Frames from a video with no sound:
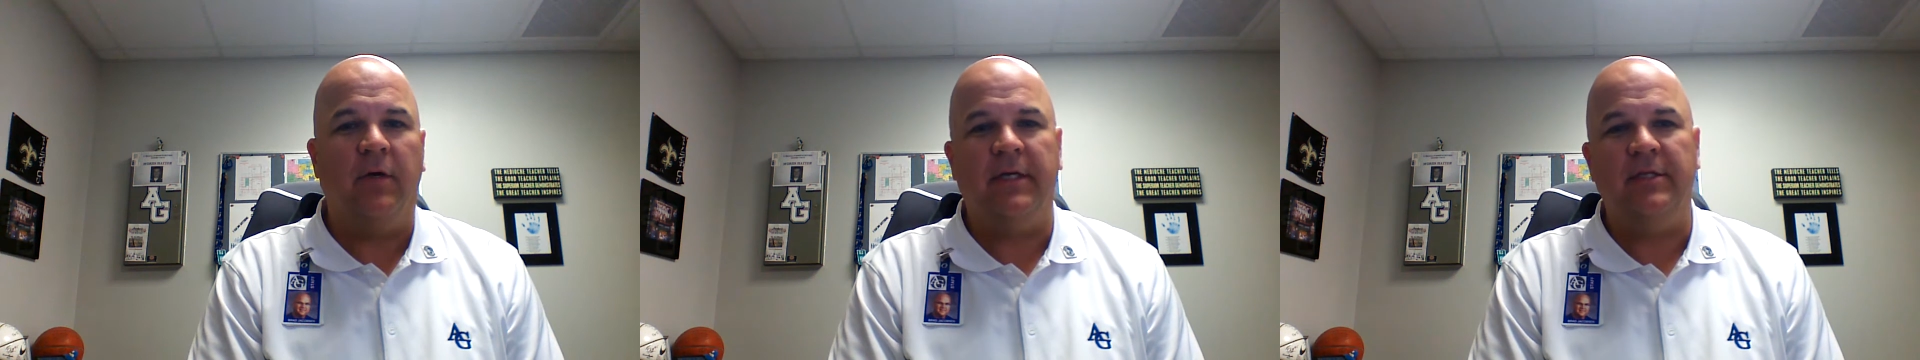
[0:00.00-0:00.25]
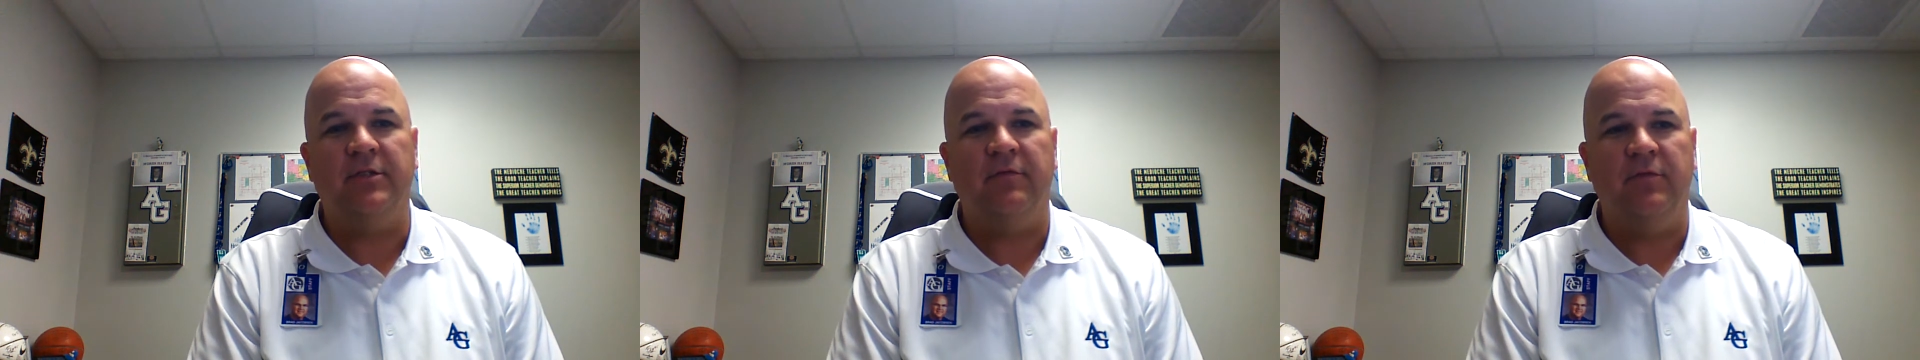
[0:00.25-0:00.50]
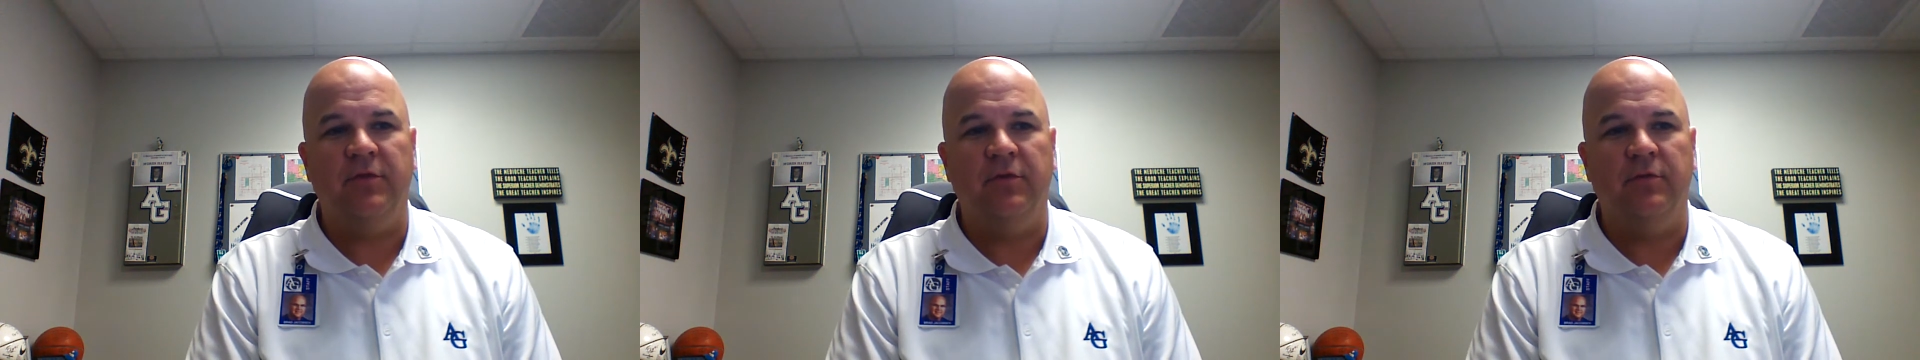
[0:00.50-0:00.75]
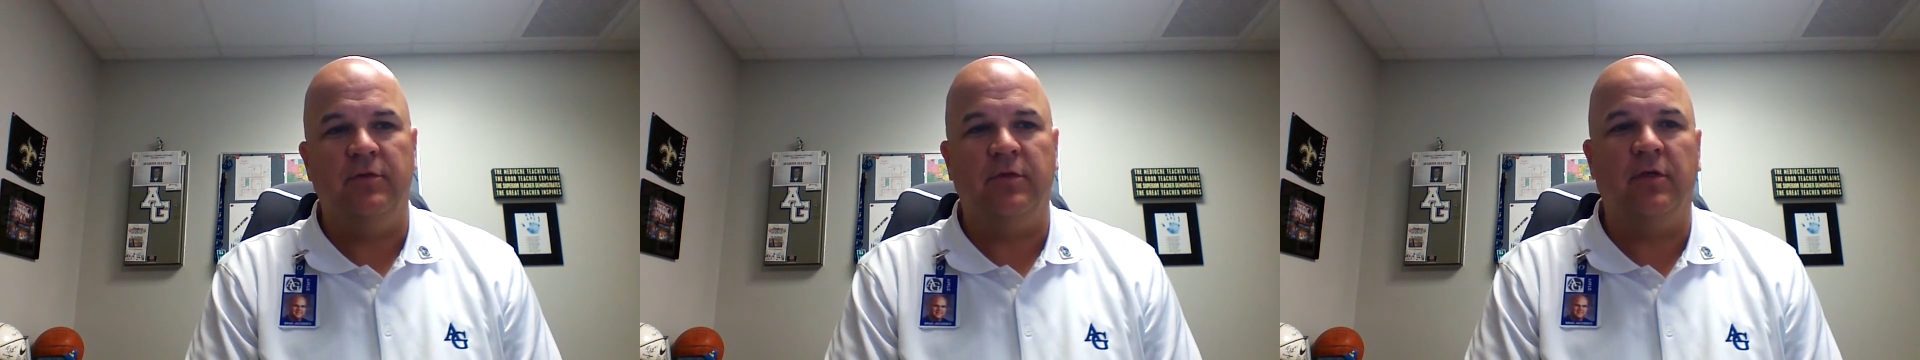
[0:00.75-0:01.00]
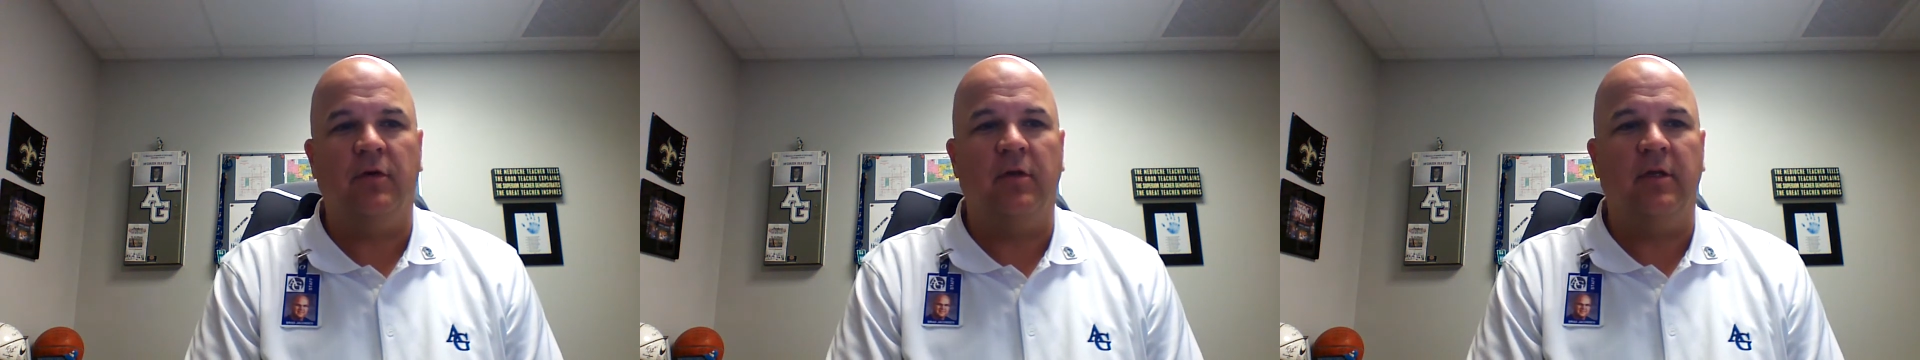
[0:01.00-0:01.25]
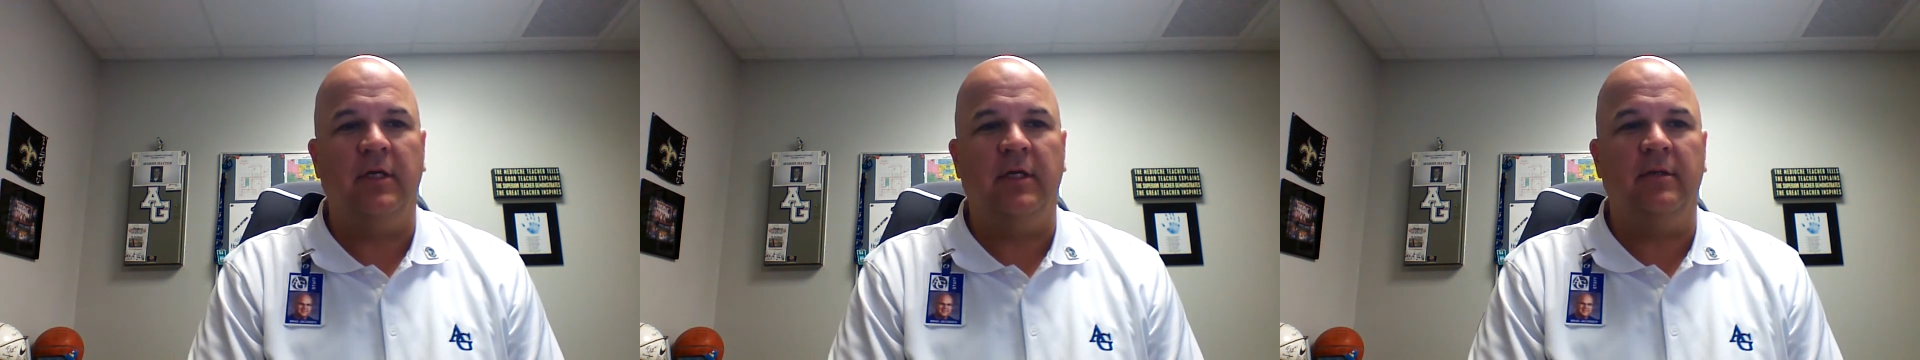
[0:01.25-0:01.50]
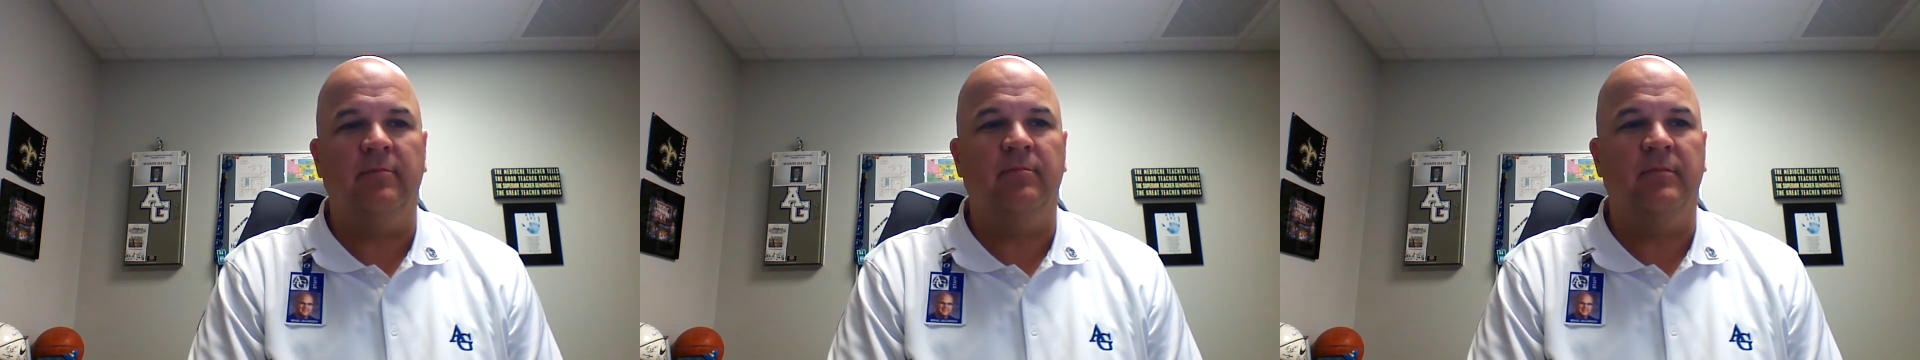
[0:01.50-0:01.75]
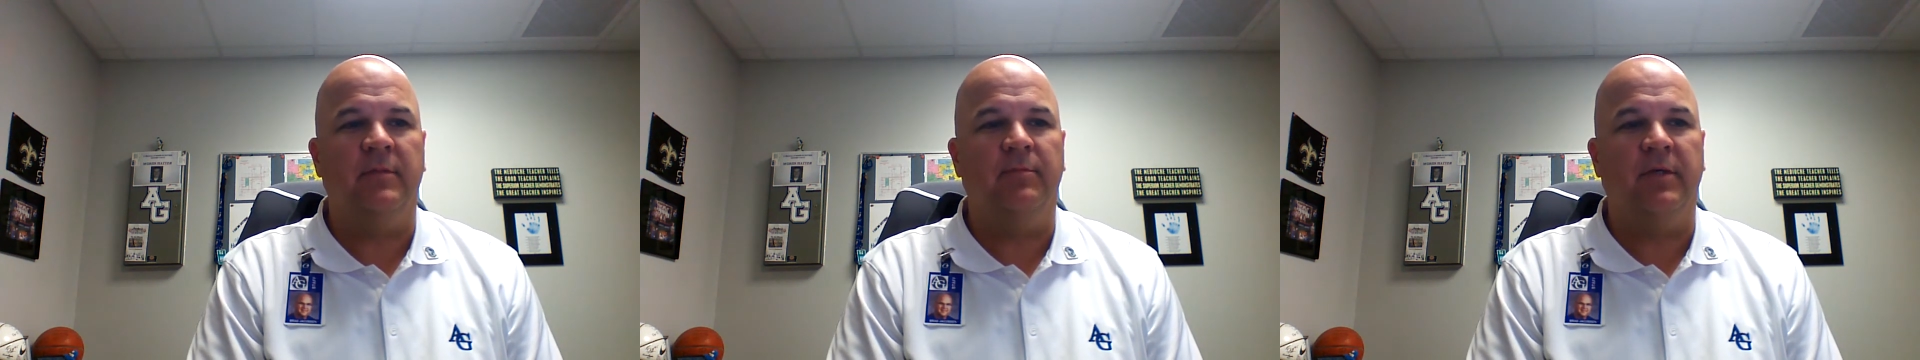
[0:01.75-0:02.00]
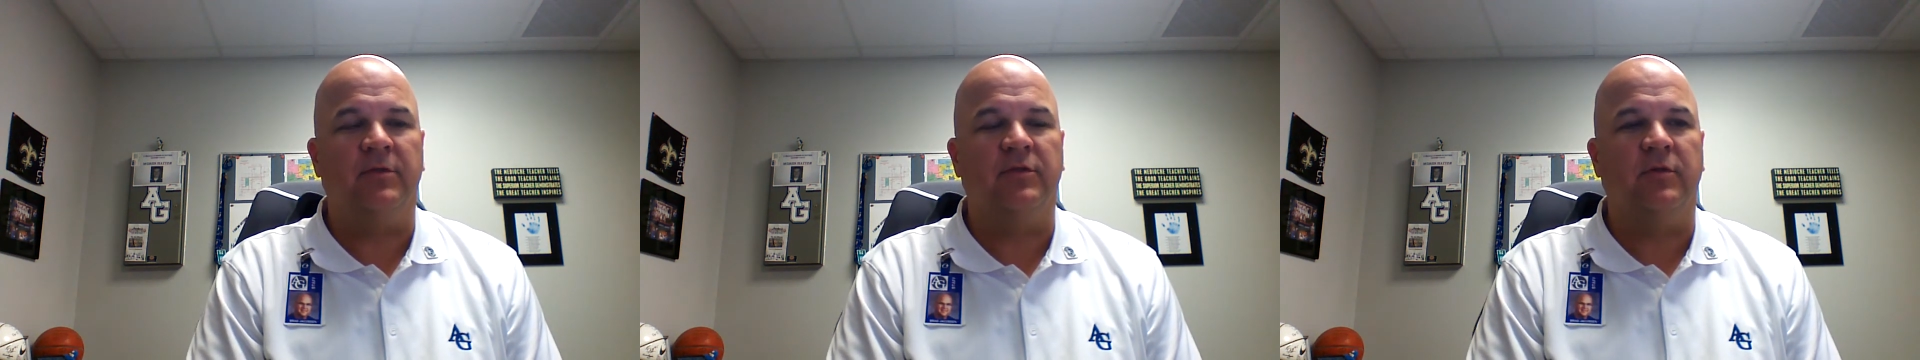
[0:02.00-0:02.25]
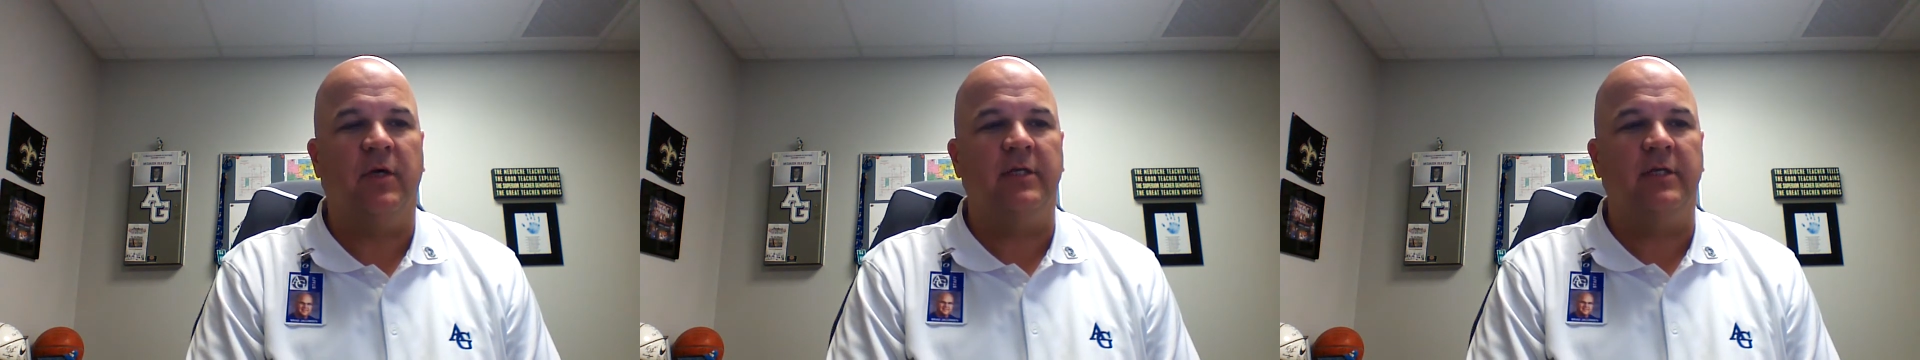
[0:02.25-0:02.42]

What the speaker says: each of you to go to the middle school,